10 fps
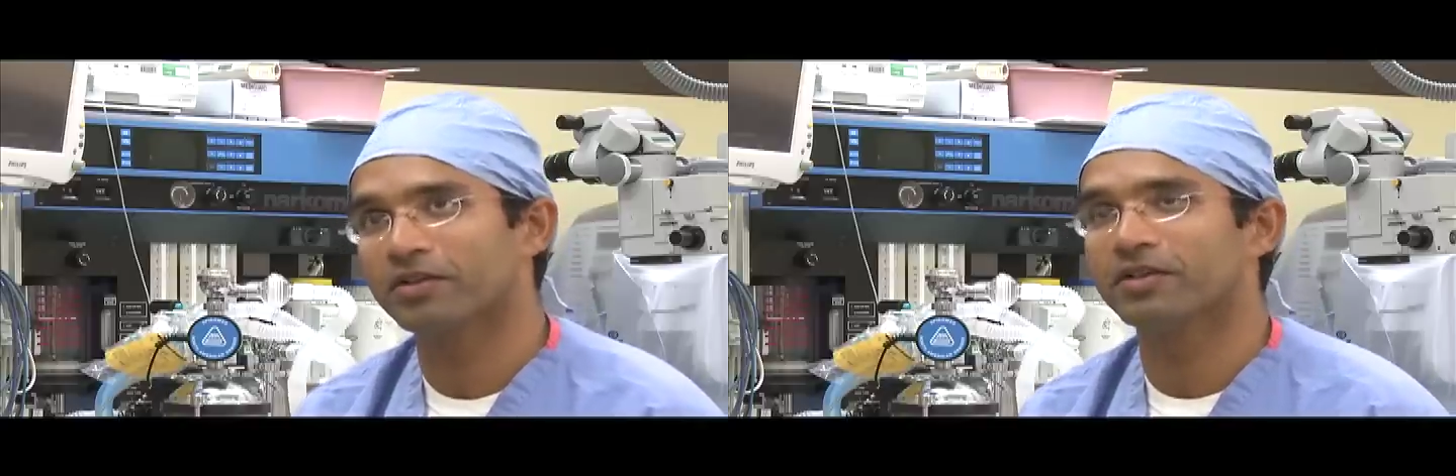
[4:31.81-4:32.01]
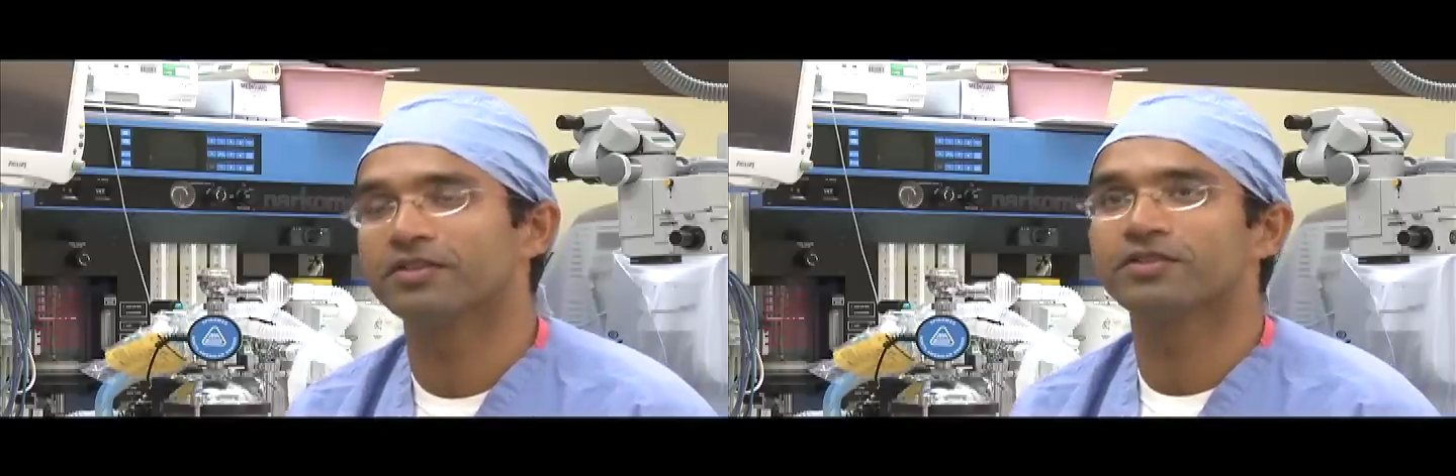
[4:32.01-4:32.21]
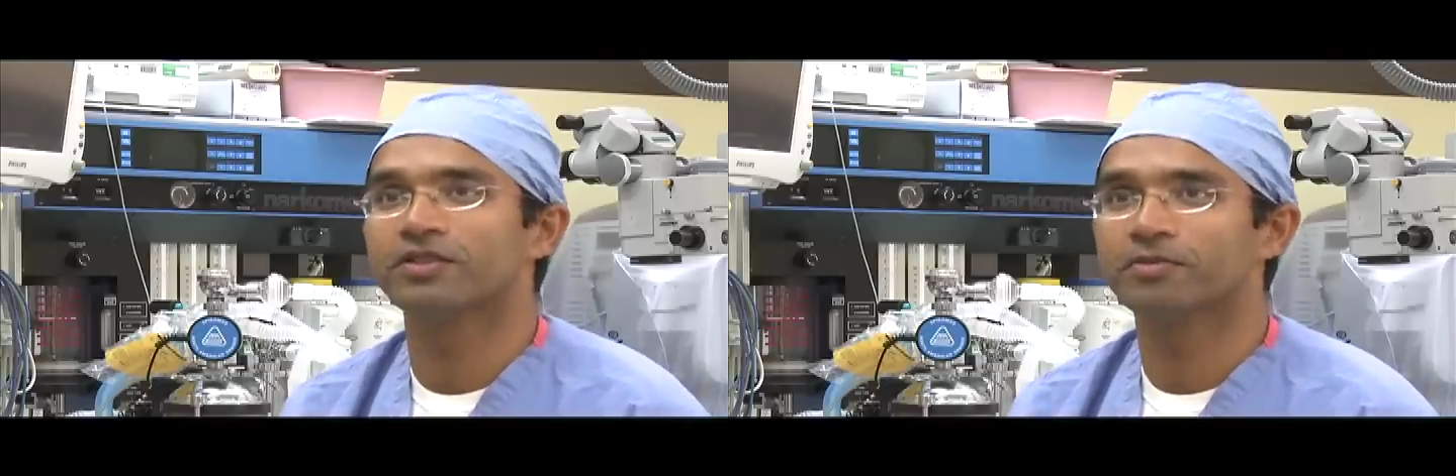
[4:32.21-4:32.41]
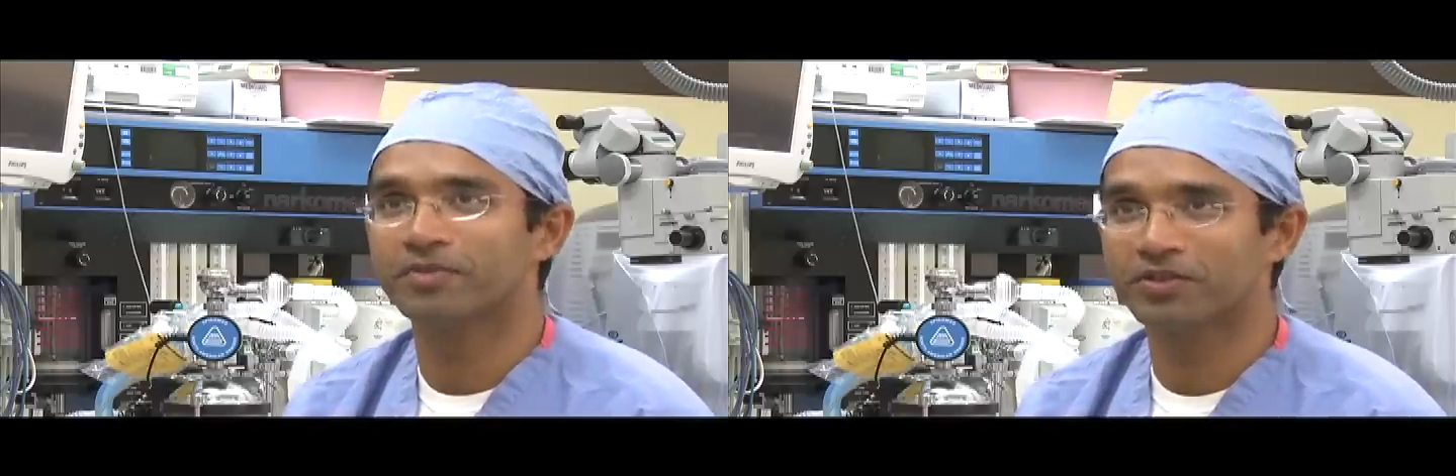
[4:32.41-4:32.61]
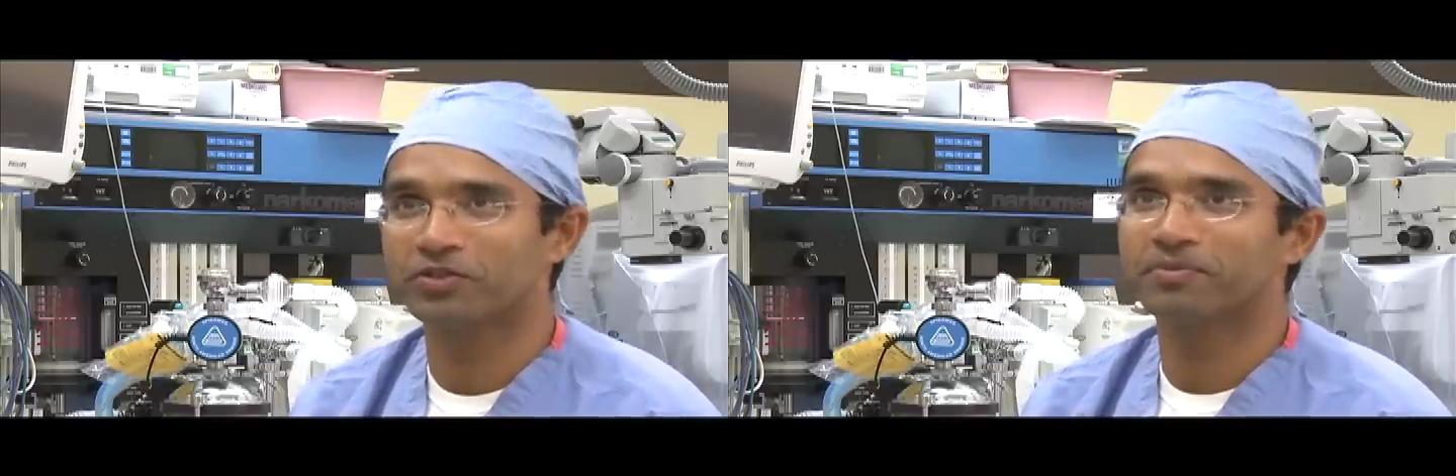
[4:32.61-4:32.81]
to disturb
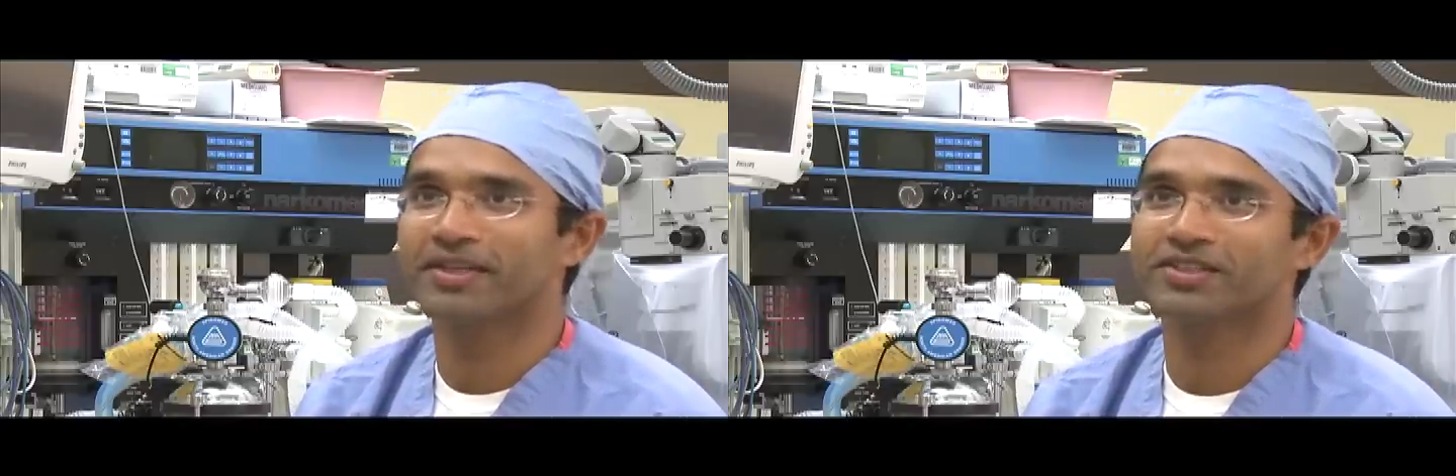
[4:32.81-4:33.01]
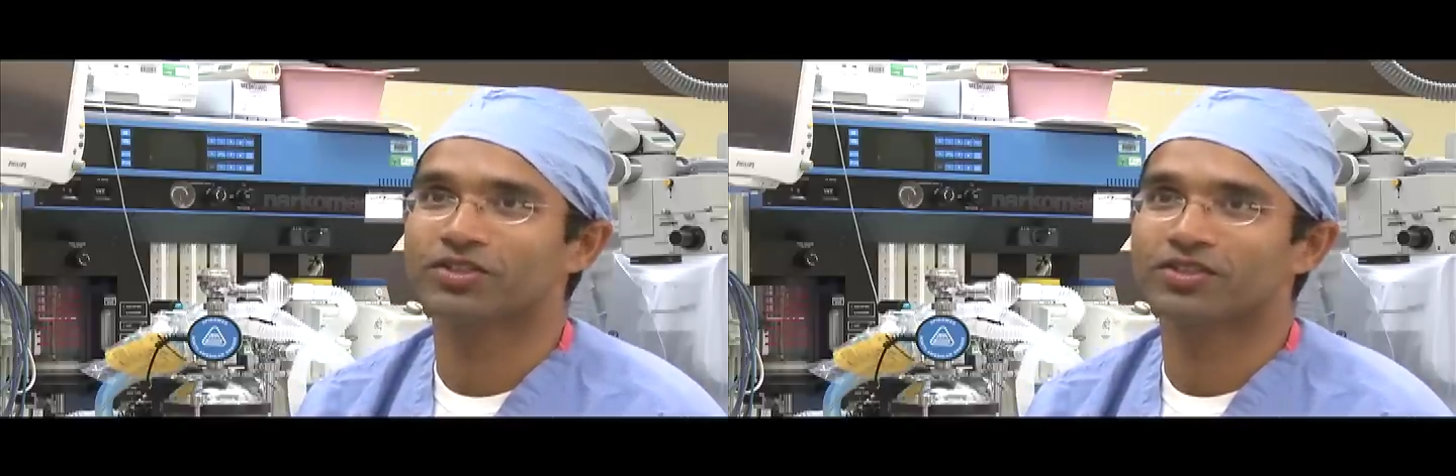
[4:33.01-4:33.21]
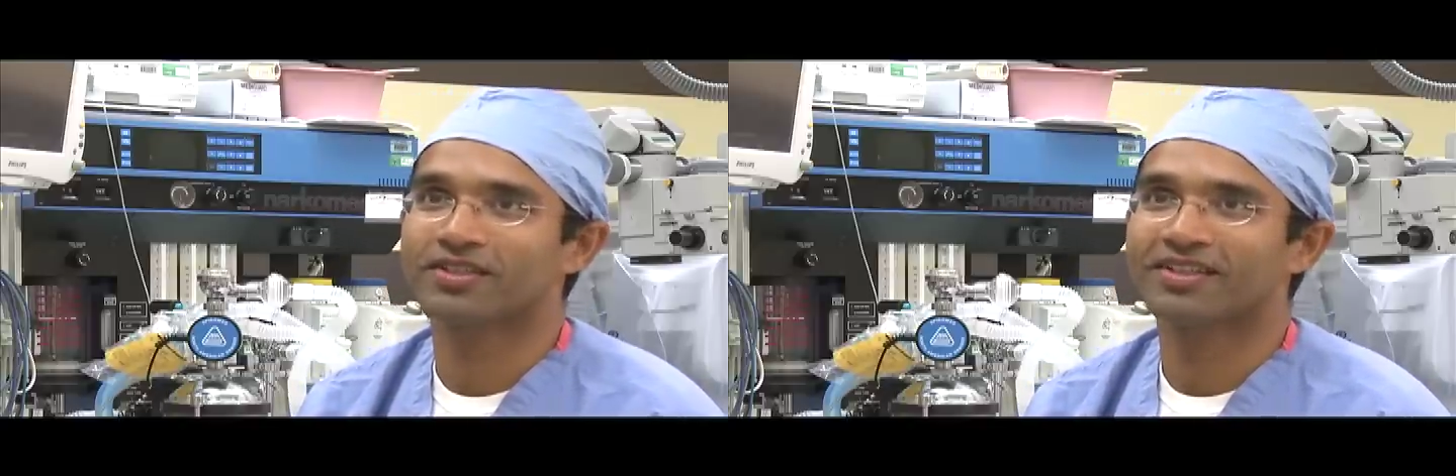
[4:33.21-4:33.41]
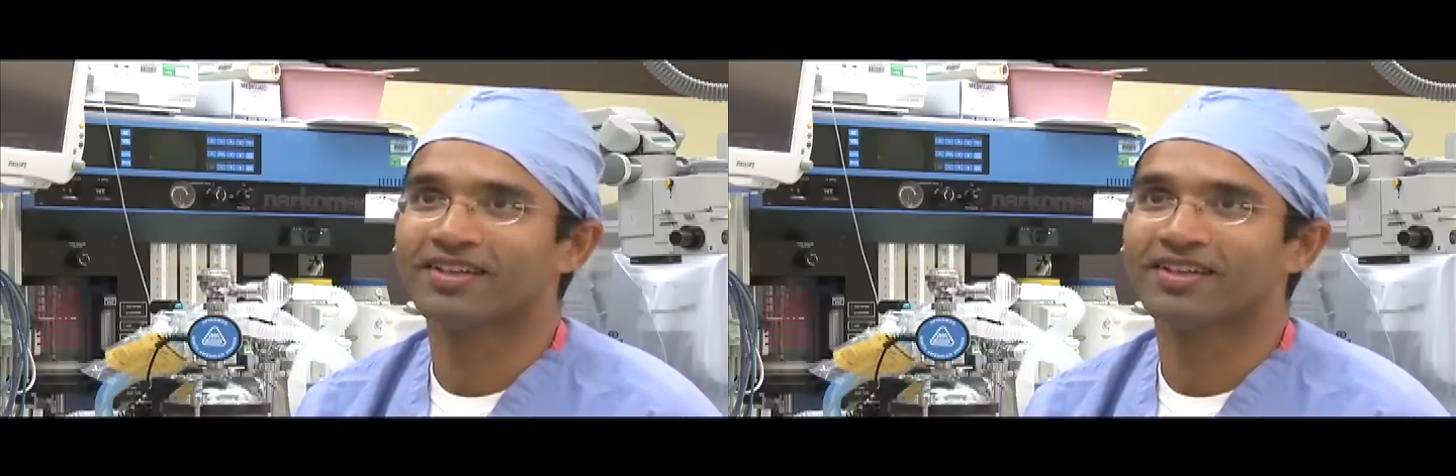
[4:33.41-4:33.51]
me too much.